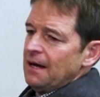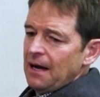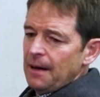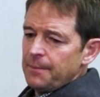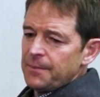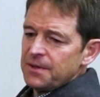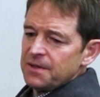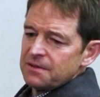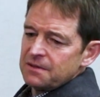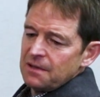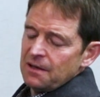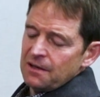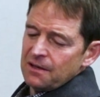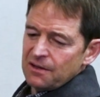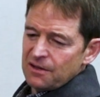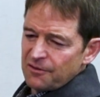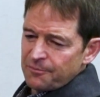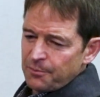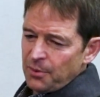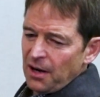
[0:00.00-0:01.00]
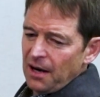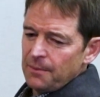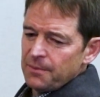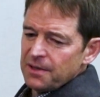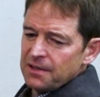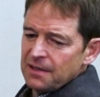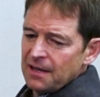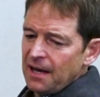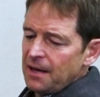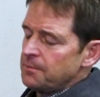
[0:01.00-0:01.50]
I'm going to tell you you've probably
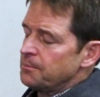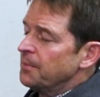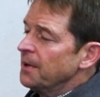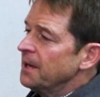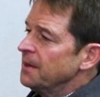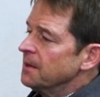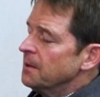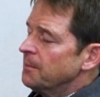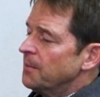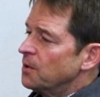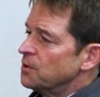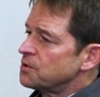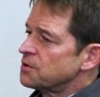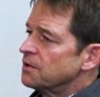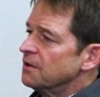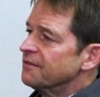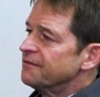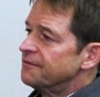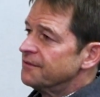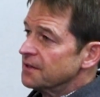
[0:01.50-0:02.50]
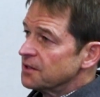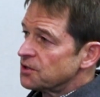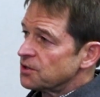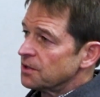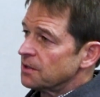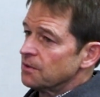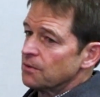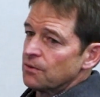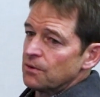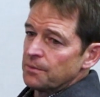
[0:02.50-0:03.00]
not been the most
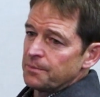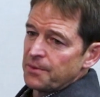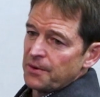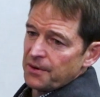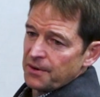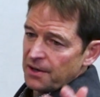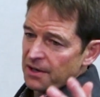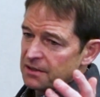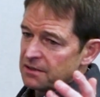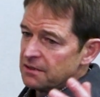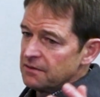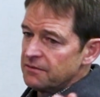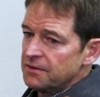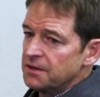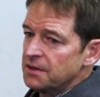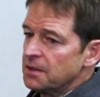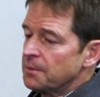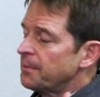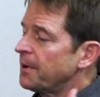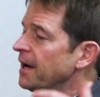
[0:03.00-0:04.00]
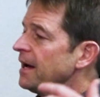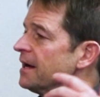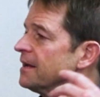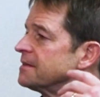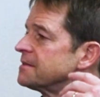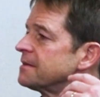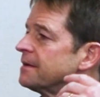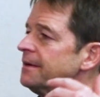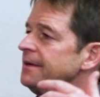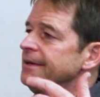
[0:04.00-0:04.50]
efficient or productive in the
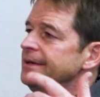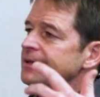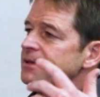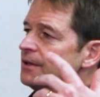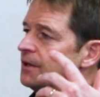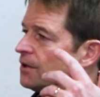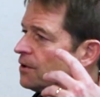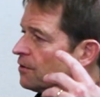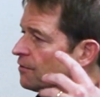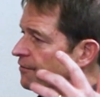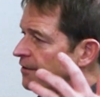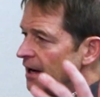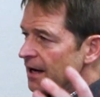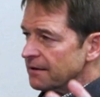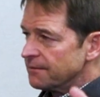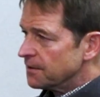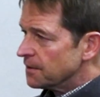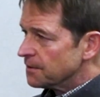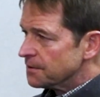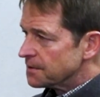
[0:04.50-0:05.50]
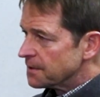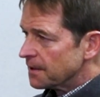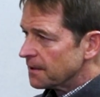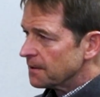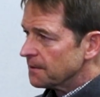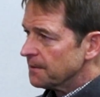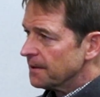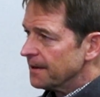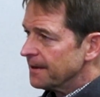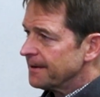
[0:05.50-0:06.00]
past, 5 years
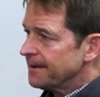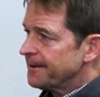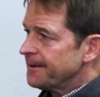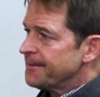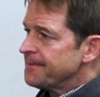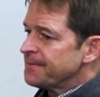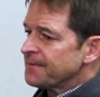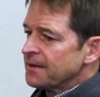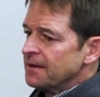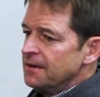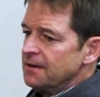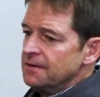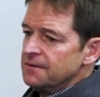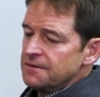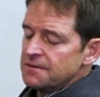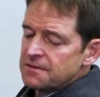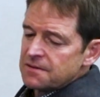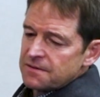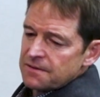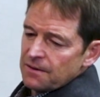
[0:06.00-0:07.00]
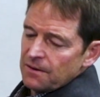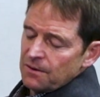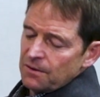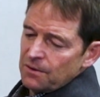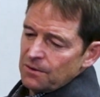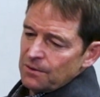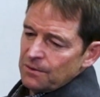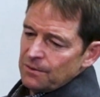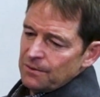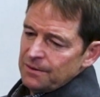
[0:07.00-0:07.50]
anyway. And
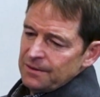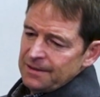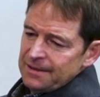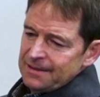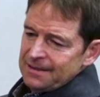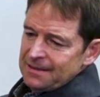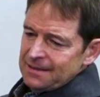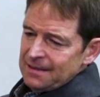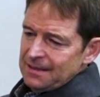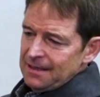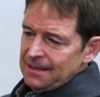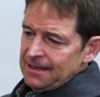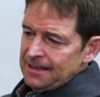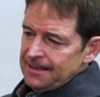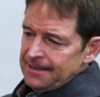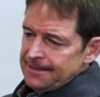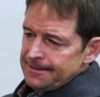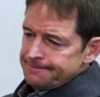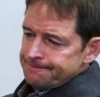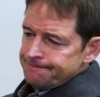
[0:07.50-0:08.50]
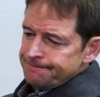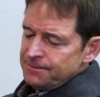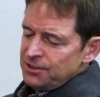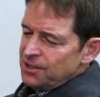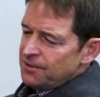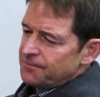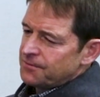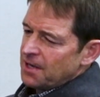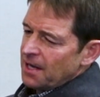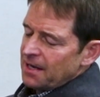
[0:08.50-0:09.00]
so
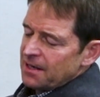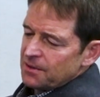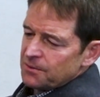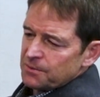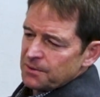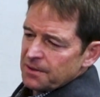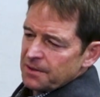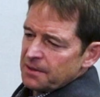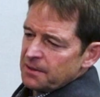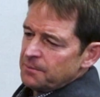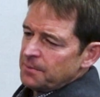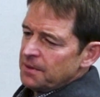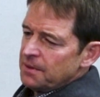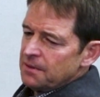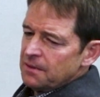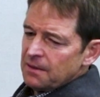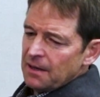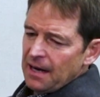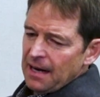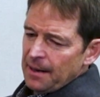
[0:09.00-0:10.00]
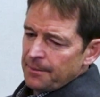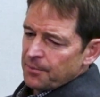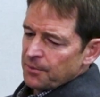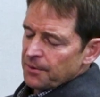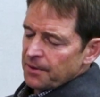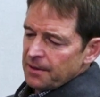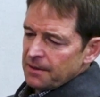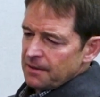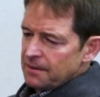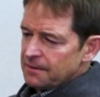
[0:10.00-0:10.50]
you've got to really be
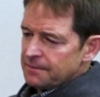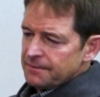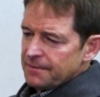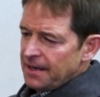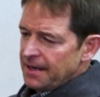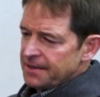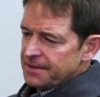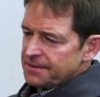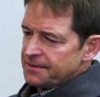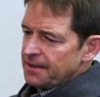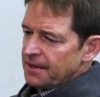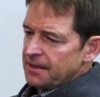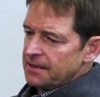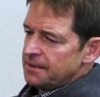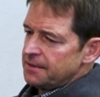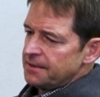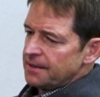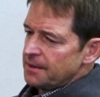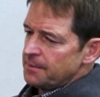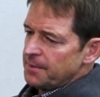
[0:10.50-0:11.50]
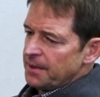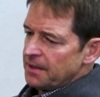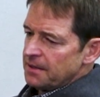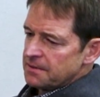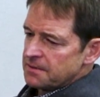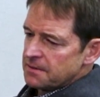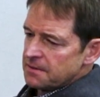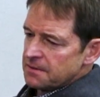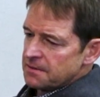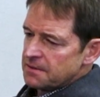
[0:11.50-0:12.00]
operating on a day-to-day
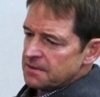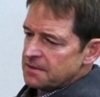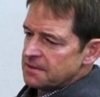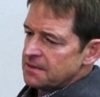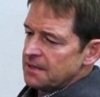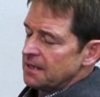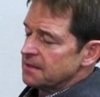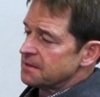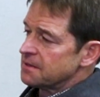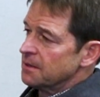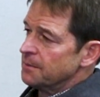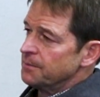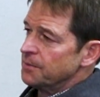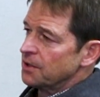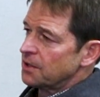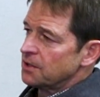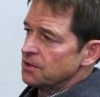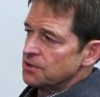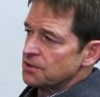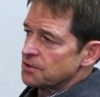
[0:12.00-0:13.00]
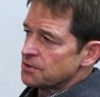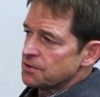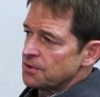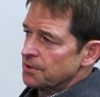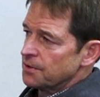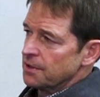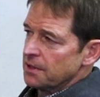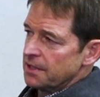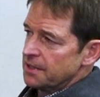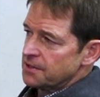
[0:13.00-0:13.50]
basis. It's not something you can just
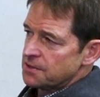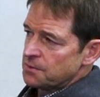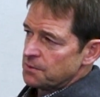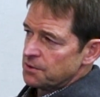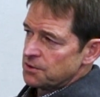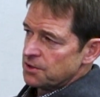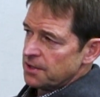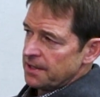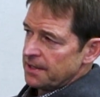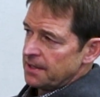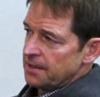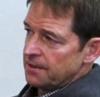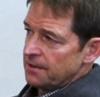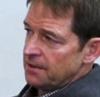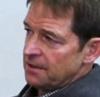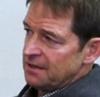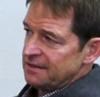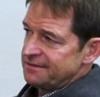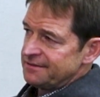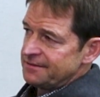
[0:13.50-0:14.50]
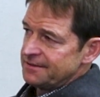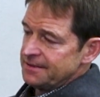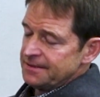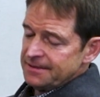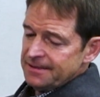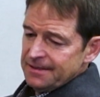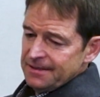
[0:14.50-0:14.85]
turn a light switch on and off.